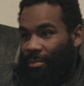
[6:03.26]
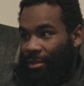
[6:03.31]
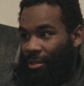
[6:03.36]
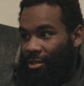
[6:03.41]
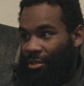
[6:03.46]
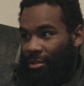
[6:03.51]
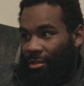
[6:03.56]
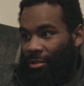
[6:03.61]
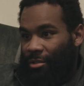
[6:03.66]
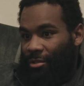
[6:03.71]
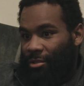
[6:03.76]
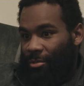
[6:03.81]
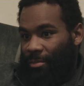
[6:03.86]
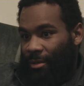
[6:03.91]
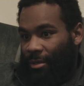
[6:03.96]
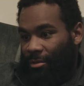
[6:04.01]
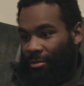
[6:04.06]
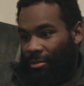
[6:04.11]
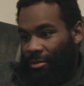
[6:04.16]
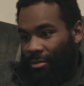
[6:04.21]
especially your
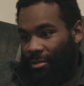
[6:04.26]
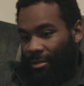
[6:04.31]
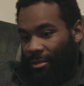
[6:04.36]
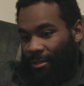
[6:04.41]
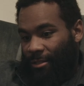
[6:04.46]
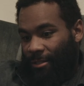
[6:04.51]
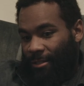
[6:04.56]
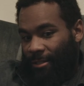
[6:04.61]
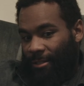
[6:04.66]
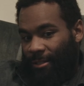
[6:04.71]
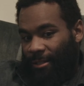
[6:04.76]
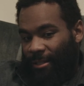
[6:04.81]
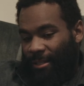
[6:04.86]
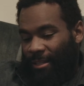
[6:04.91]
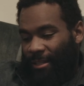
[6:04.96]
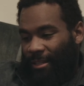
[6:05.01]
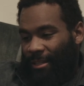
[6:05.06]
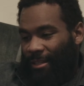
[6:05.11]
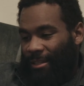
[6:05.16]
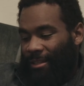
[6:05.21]
spouse.
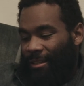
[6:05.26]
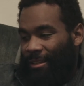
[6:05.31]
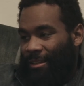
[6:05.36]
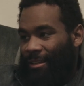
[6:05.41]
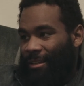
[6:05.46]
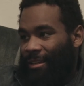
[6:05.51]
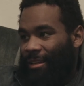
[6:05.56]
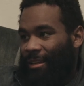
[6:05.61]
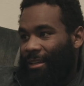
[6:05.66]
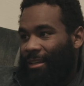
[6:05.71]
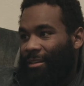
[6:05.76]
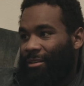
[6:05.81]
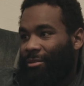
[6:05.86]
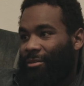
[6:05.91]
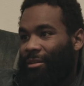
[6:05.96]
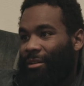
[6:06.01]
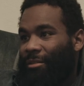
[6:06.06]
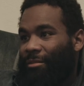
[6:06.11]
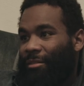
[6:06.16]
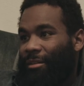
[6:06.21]
And
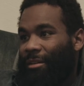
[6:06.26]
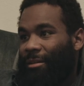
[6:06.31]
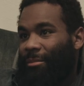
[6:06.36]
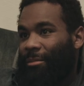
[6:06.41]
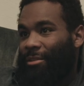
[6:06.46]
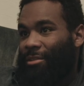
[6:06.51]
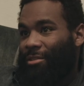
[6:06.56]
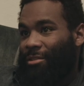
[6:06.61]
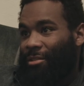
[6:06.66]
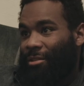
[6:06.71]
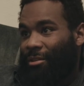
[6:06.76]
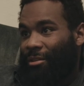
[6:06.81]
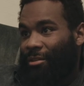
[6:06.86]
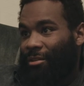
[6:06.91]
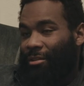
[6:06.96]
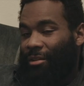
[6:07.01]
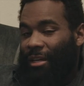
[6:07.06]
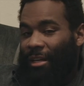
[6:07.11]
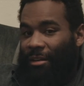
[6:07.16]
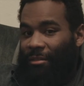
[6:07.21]
don't even get me
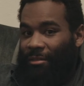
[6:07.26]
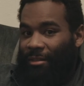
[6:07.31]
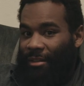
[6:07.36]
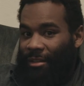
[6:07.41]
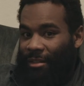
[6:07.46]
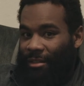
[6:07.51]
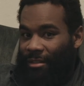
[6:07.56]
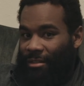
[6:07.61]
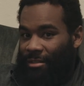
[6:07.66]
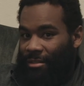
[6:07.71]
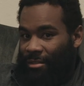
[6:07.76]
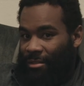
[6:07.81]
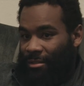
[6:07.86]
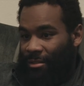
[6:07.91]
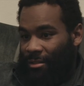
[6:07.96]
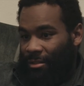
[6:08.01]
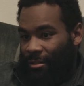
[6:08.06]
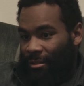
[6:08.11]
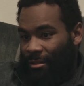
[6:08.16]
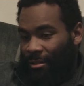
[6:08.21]
started on having kids.
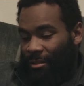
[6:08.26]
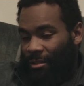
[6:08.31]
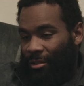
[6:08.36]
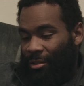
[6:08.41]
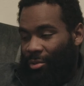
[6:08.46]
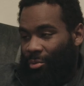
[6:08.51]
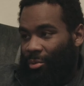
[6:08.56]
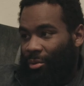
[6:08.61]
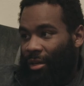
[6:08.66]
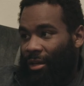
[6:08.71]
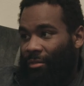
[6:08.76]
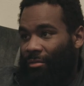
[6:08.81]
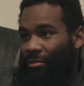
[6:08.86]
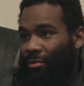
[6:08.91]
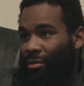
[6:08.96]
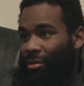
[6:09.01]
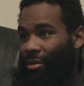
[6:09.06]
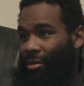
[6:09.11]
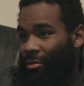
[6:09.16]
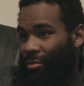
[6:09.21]
You will have
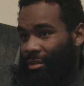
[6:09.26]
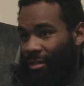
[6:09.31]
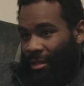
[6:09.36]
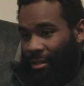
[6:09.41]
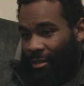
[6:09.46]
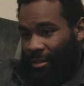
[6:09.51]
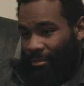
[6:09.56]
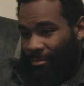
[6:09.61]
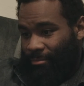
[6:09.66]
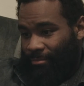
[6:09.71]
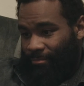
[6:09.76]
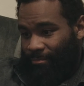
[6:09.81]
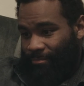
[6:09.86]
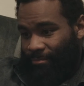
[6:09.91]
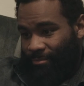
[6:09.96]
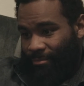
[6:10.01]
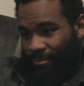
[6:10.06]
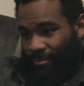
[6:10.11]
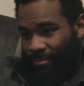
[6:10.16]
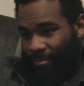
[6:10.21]
no time
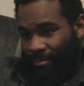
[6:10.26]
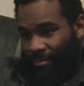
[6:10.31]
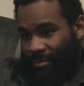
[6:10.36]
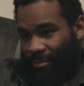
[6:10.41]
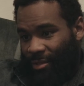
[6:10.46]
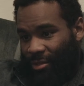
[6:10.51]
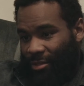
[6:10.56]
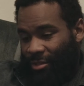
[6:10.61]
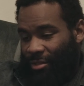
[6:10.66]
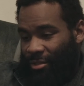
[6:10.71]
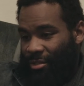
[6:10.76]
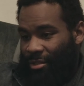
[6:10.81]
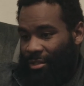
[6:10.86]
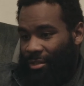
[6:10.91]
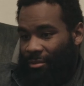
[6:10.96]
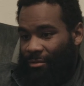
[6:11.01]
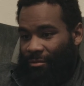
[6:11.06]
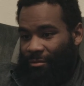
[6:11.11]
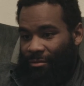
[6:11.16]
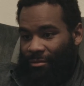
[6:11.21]
to
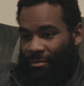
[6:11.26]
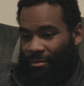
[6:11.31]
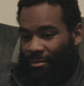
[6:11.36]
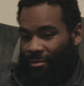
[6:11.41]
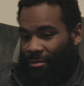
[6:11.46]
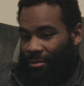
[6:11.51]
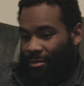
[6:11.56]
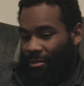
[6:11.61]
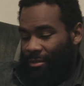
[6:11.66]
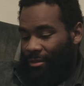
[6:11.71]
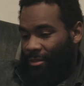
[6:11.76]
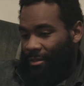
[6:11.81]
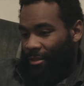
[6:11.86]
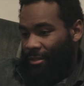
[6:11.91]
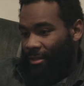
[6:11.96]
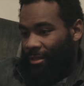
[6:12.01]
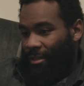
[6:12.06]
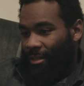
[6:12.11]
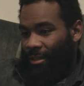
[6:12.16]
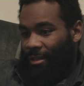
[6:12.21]
yourself.
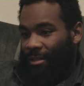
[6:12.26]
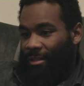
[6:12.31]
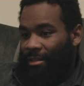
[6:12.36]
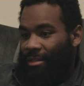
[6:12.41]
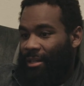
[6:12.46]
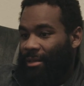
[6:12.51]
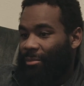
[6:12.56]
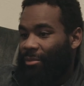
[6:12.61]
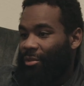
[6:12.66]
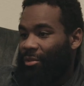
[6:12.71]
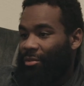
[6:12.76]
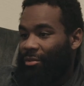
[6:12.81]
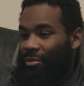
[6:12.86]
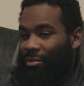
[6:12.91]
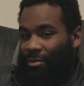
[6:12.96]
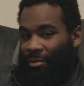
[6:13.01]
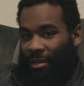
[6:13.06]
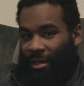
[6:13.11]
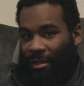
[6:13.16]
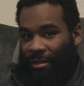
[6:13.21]
And the time that you
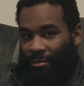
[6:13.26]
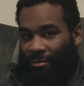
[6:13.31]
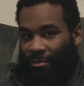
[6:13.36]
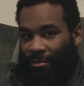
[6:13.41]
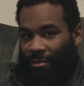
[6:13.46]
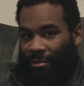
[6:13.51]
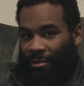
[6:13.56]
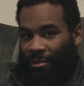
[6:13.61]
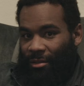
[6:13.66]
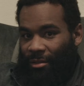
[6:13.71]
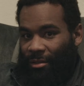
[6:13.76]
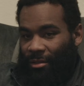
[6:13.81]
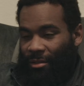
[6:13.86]
do have